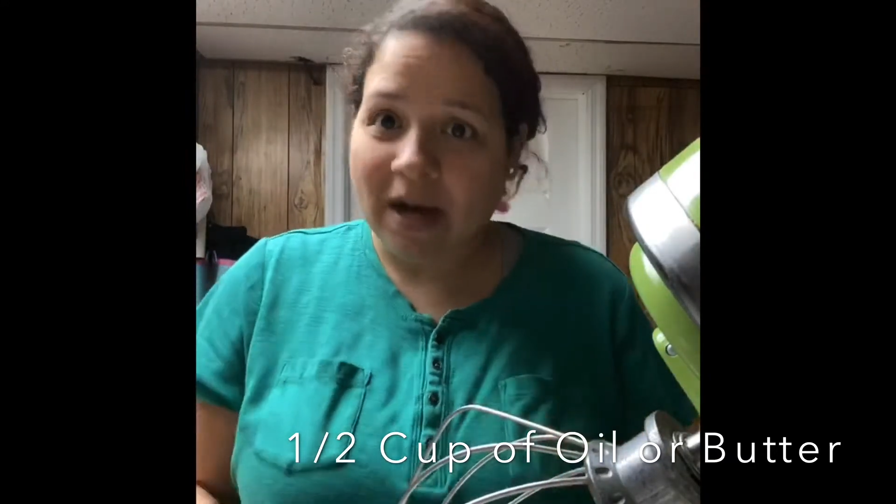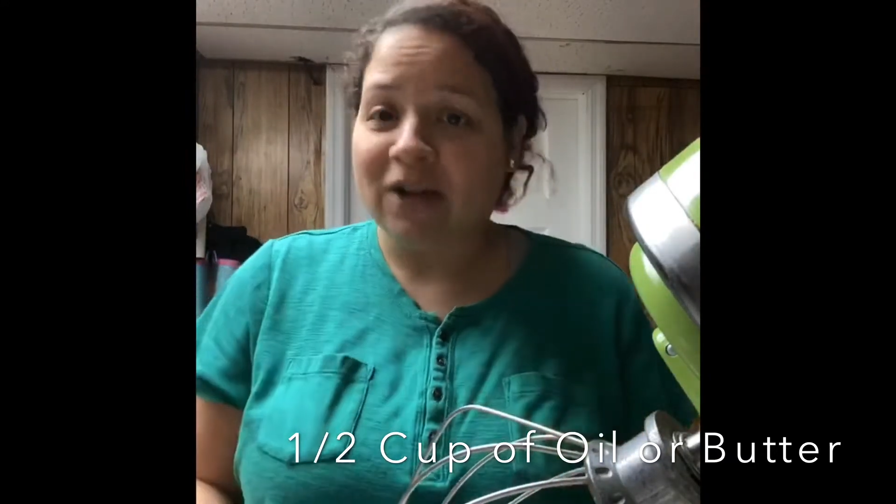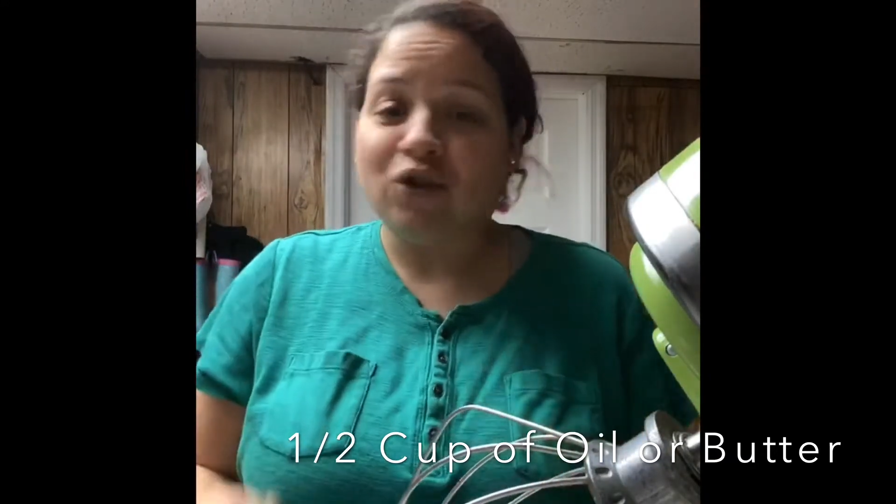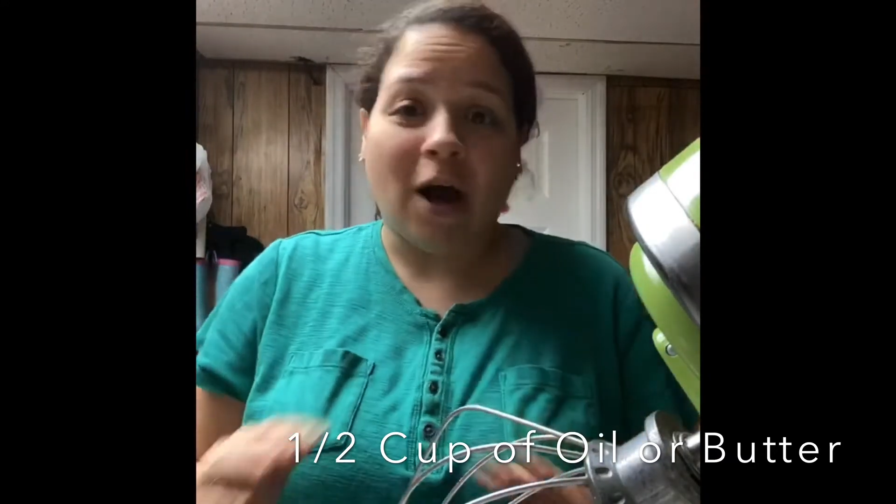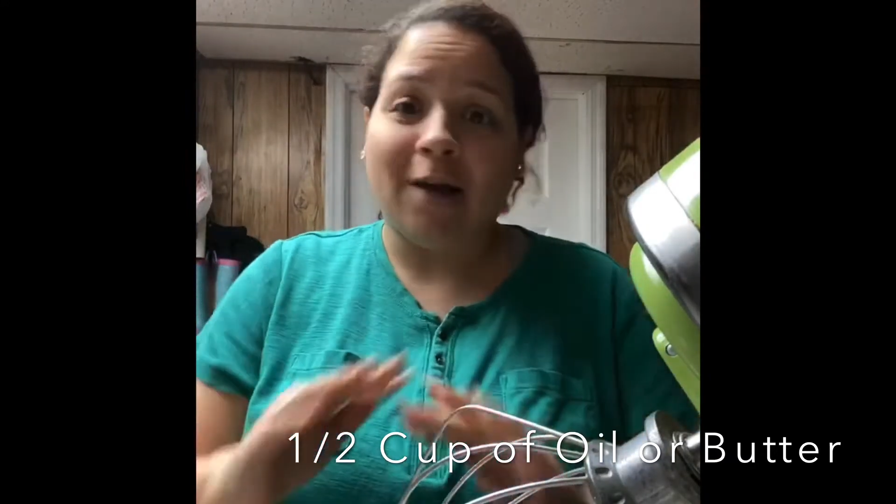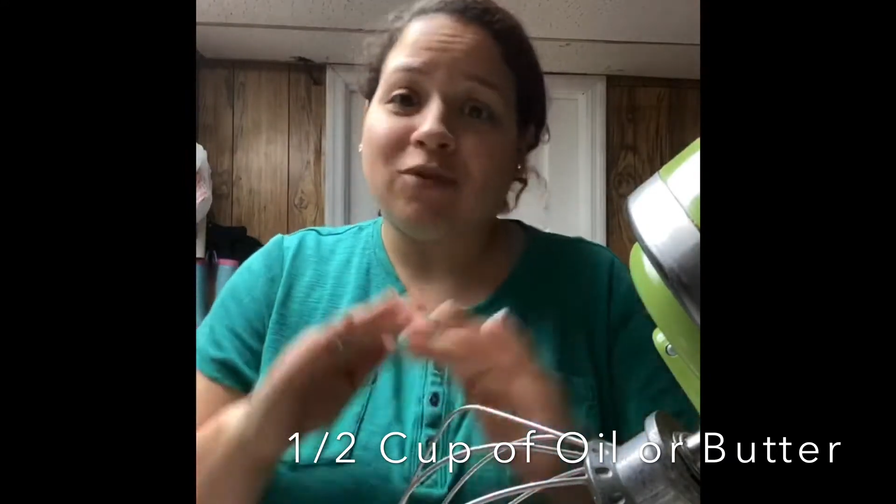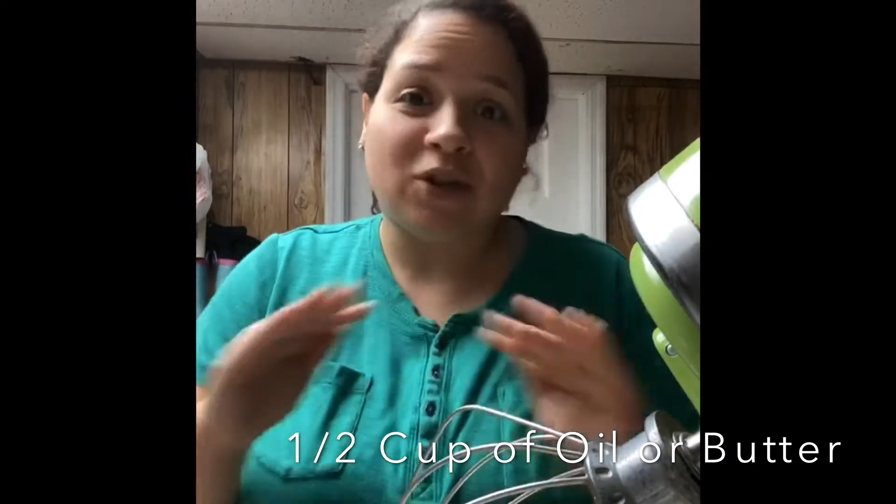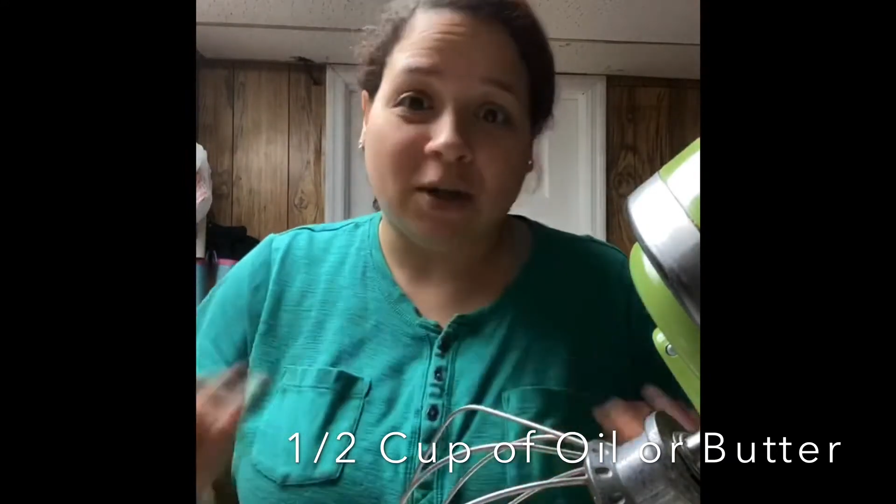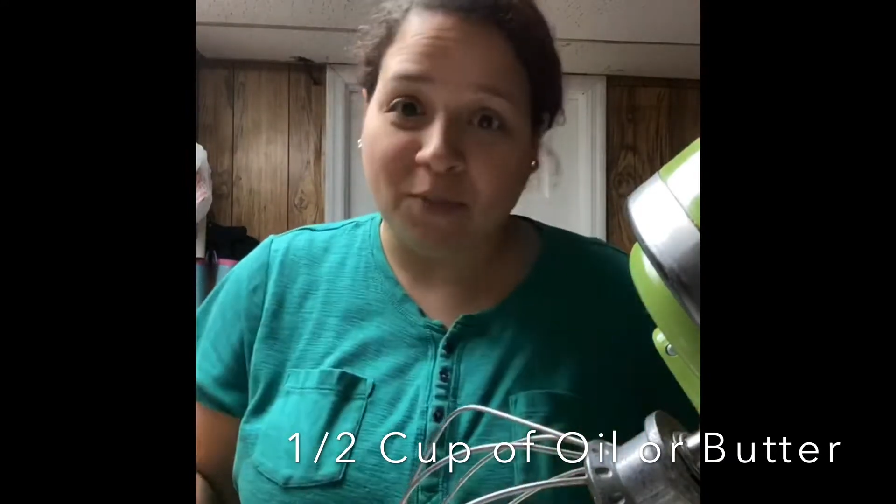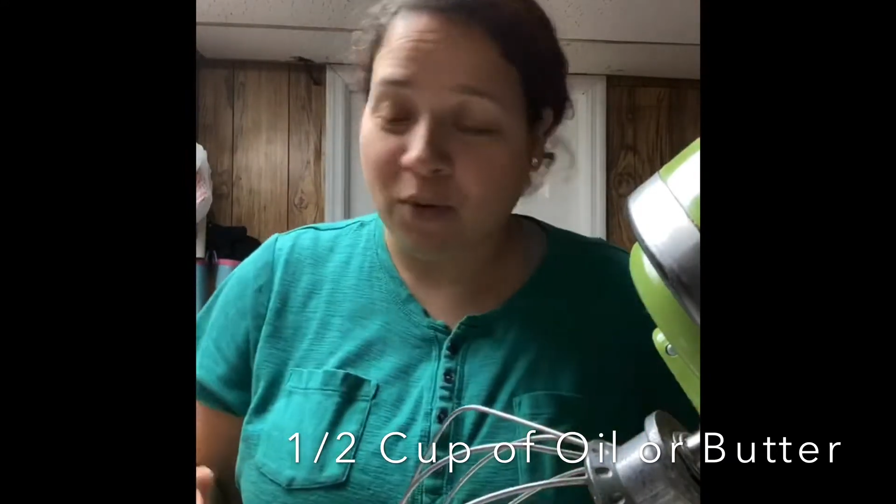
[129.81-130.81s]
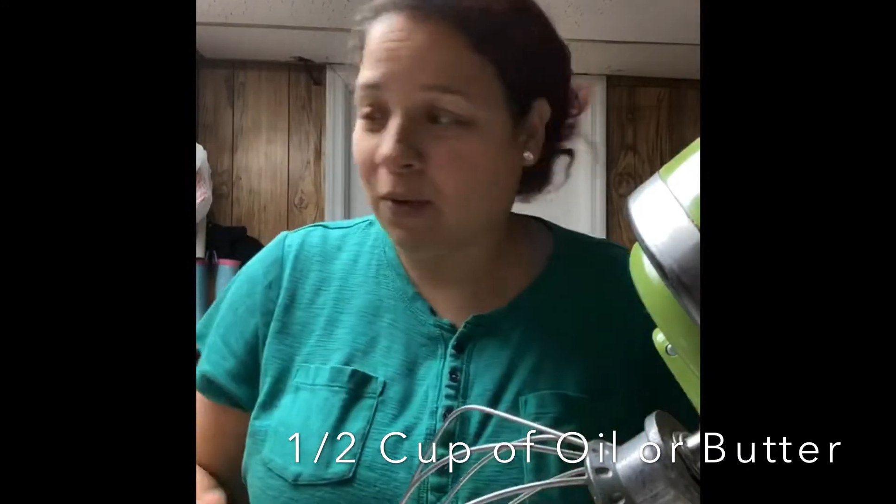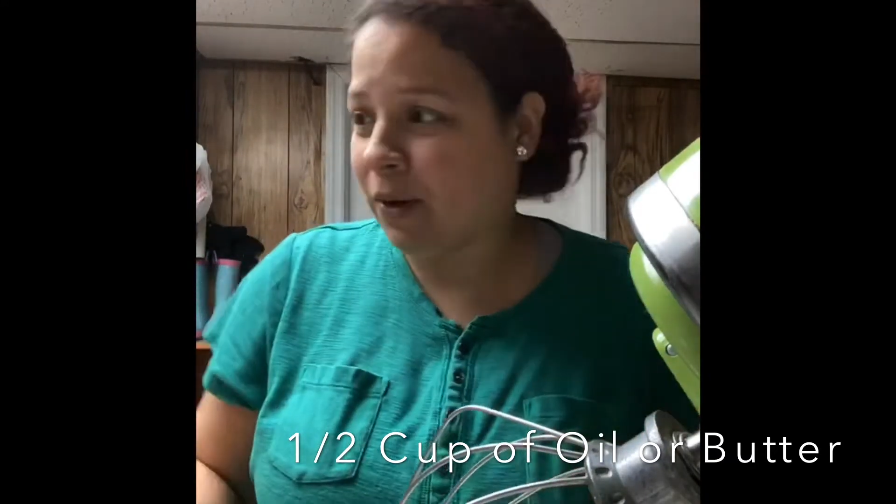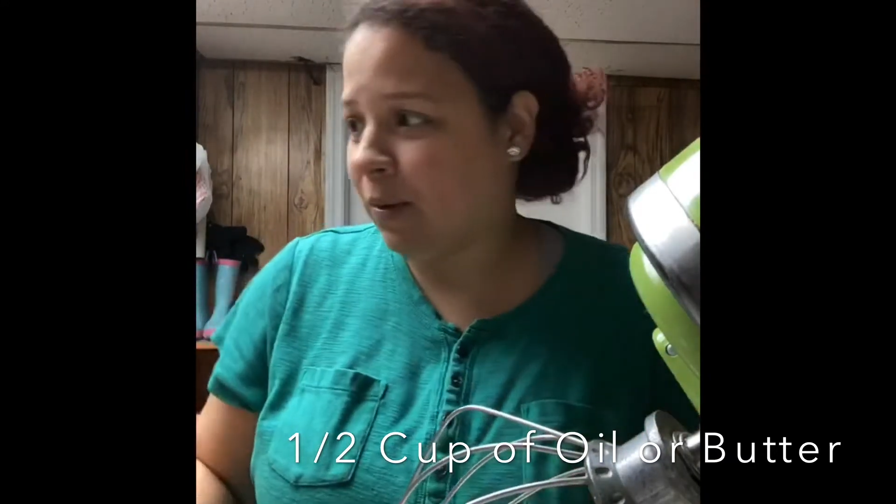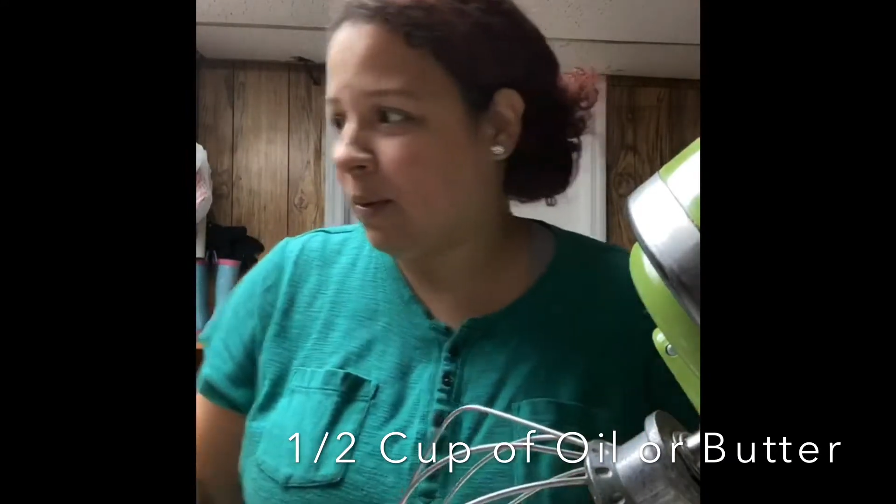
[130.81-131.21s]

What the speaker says: so I'm just gonna put oil.